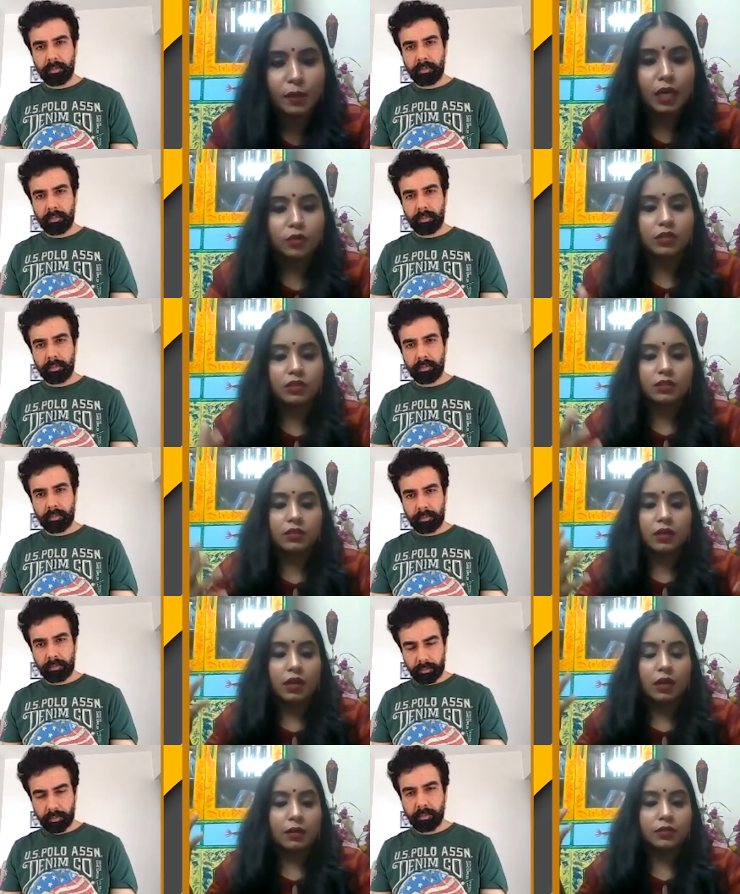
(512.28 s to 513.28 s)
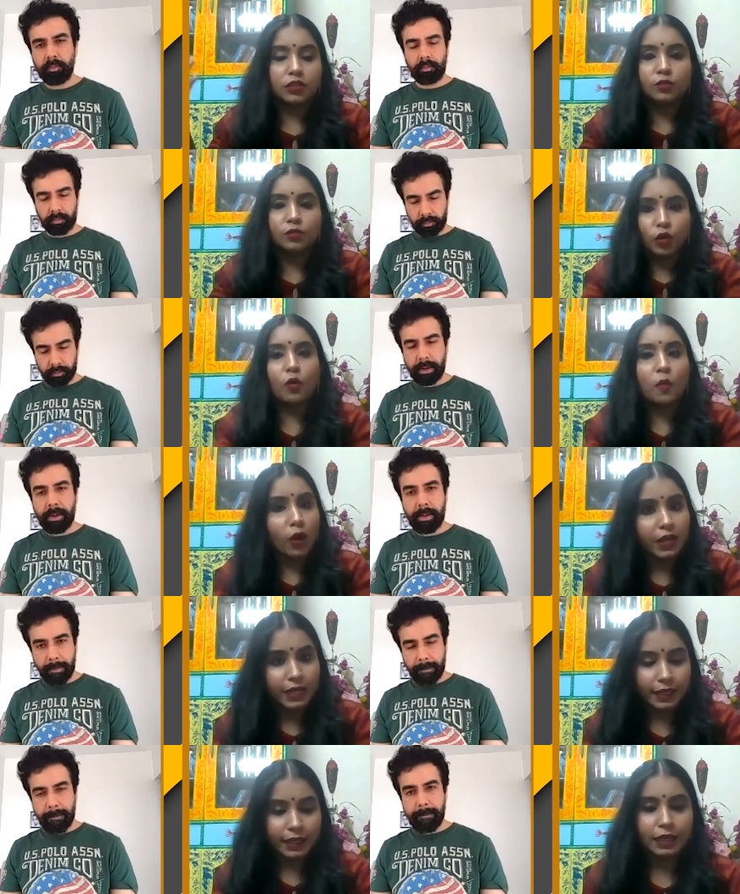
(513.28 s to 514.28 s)
Speaker 1: about you know, bro
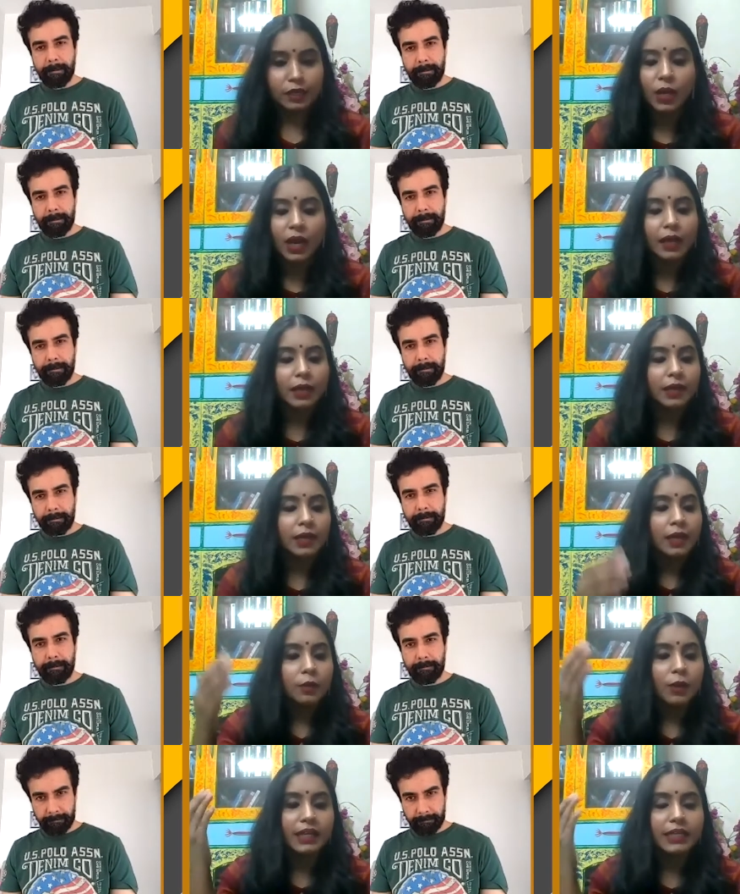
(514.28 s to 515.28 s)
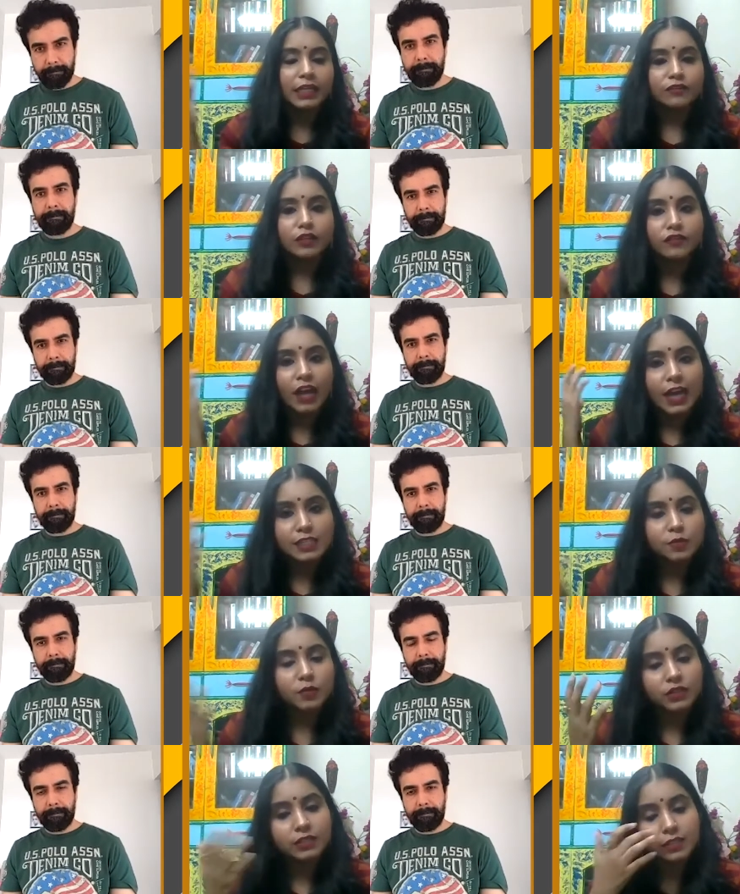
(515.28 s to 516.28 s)
bonding, and why TVF
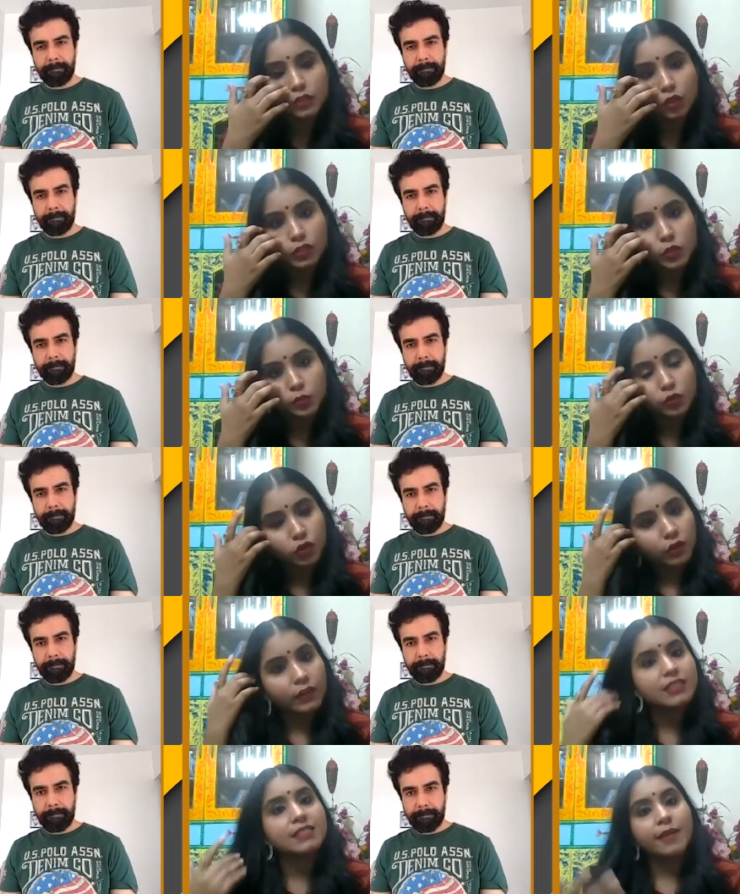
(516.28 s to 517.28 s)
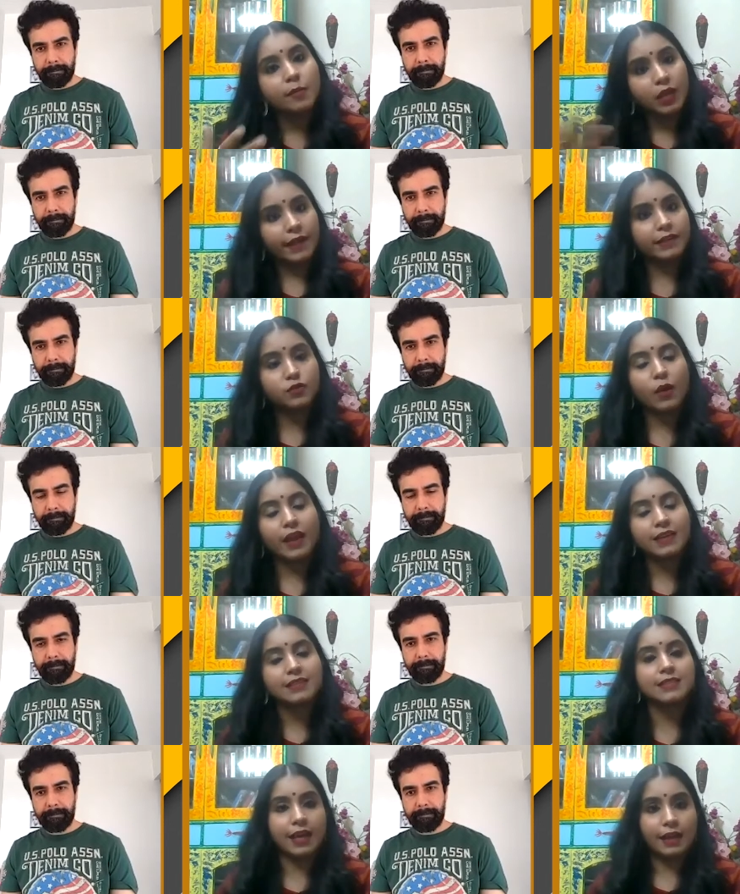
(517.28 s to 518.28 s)
Aspirants is also more on the same lines? Why
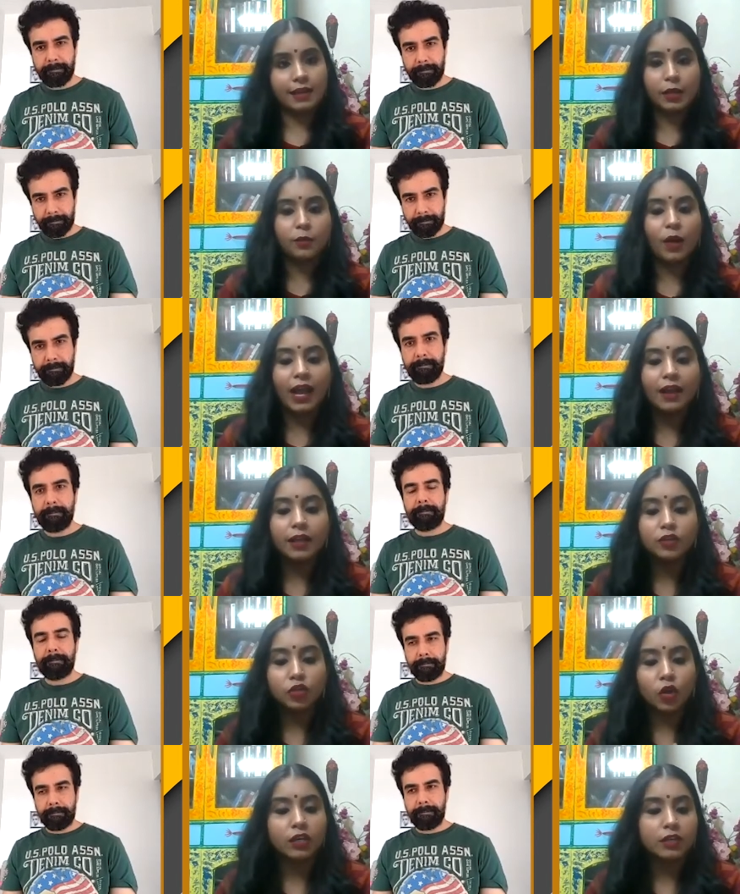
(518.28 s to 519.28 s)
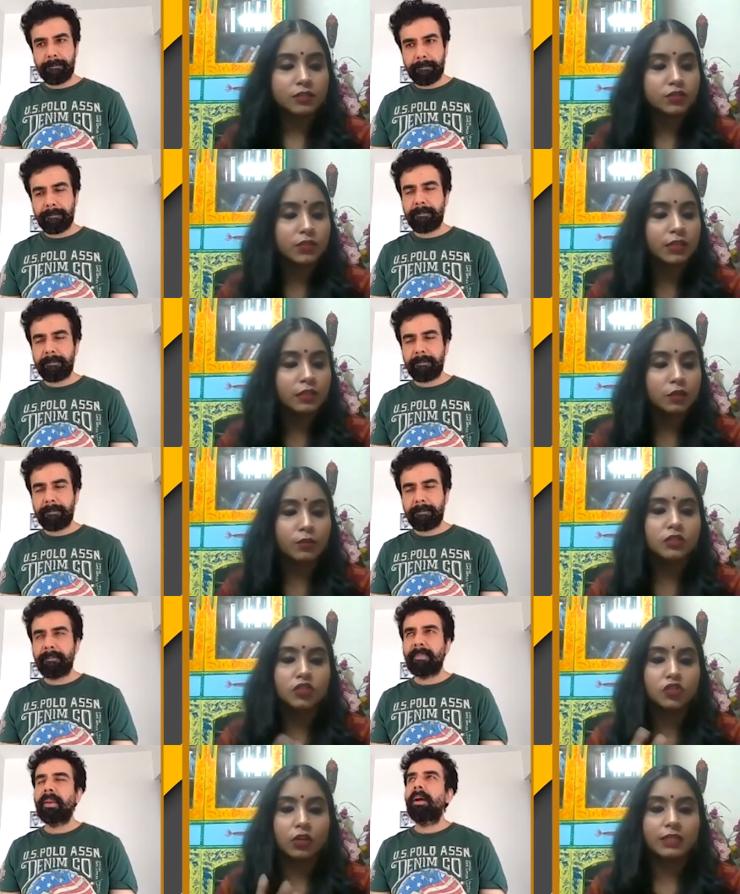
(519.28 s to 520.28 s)
is that? Like, why are you not associated with
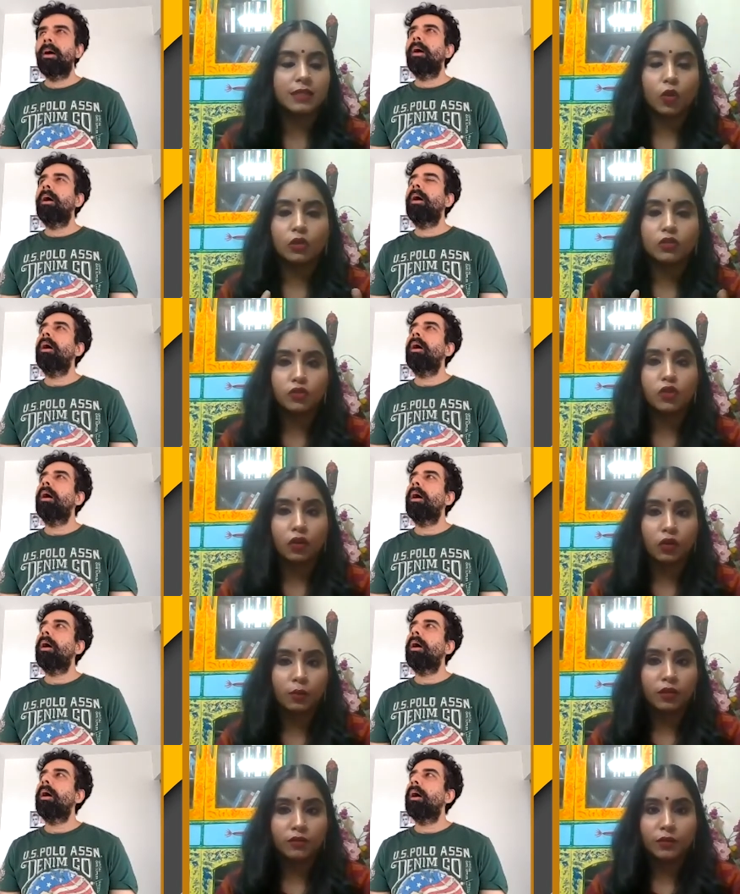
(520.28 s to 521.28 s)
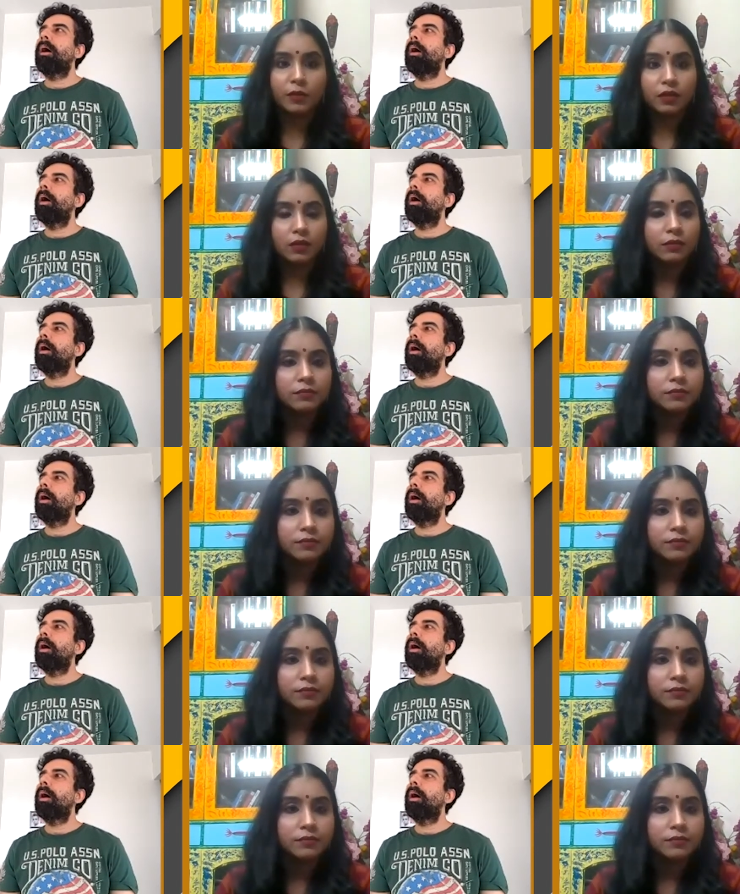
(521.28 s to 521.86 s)
stories that also talk about women?